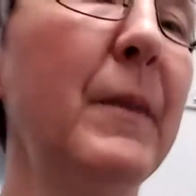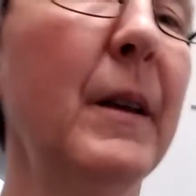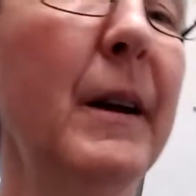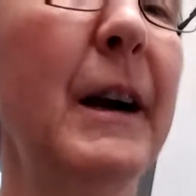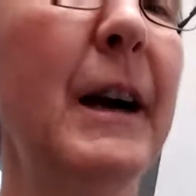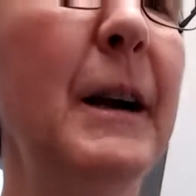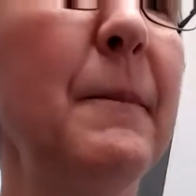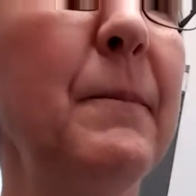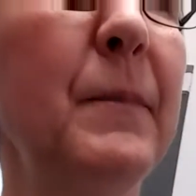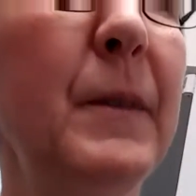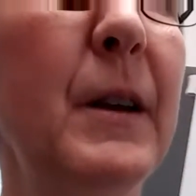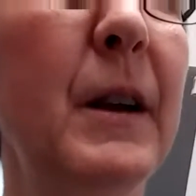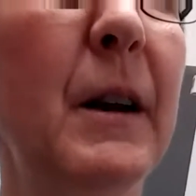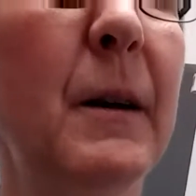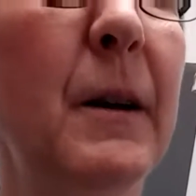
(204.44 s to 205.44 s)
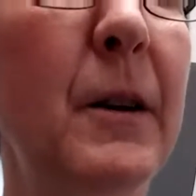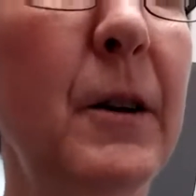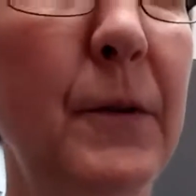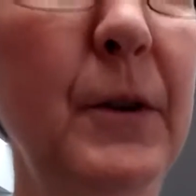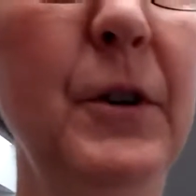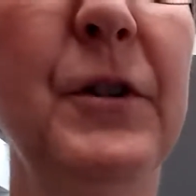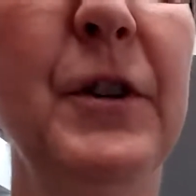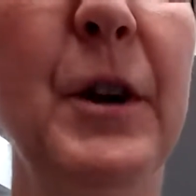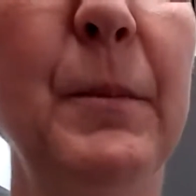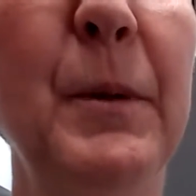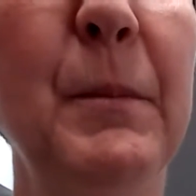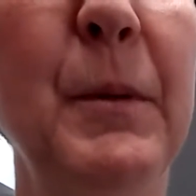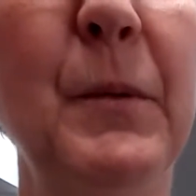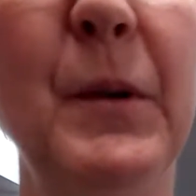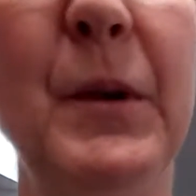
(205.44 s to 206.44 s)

yeah, are you finished helping me with the order? Is that